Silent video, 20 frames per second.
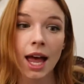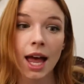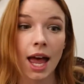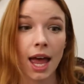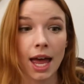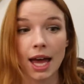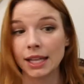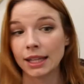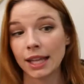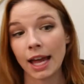
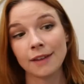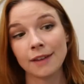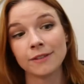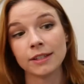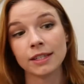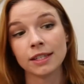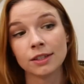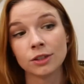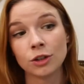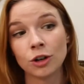and life
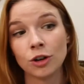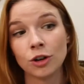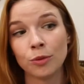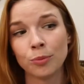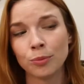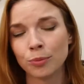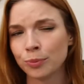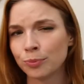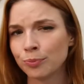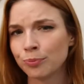is
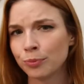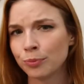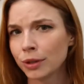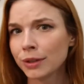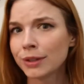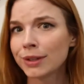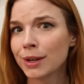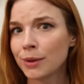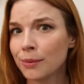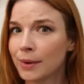still
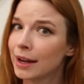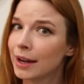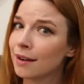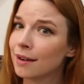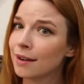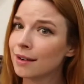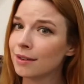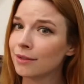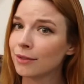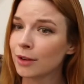pretty
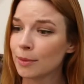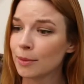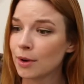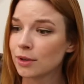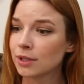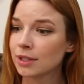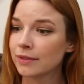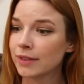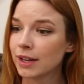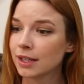weird for the
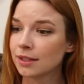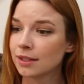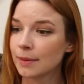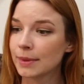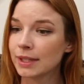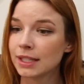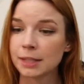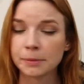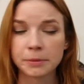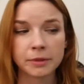most of us. I
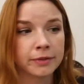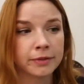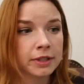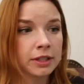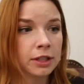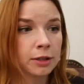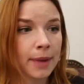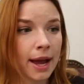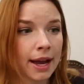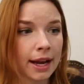mean, some of
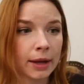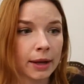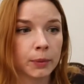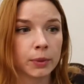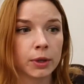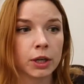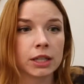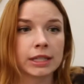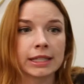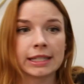us are back at
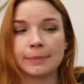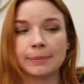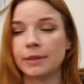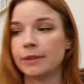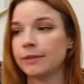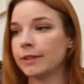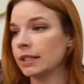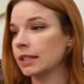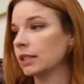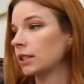work, some
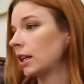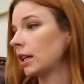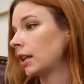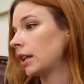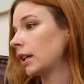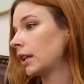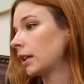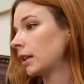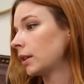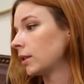of us
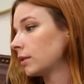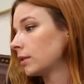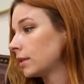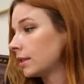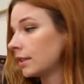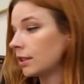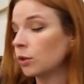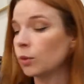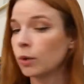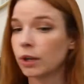are
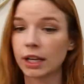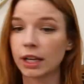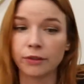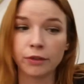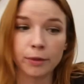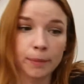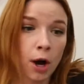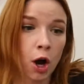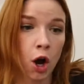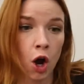still working
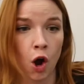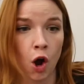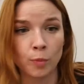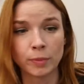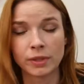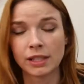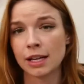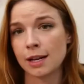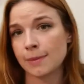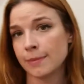from home,
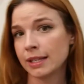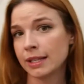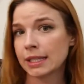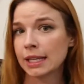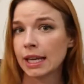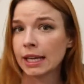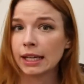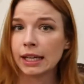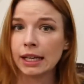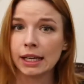some it's
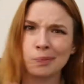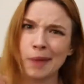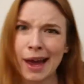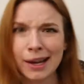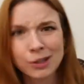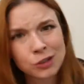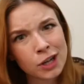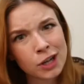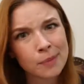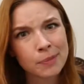like a
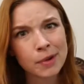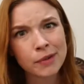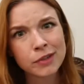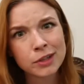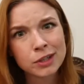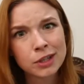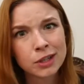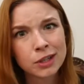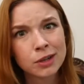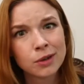mashup of the
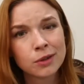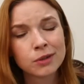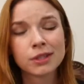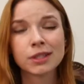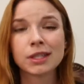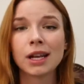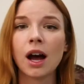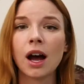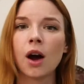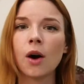two,
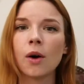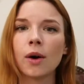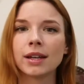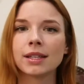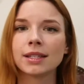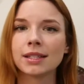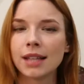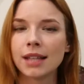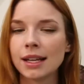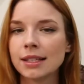so
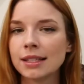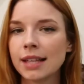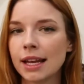it's nice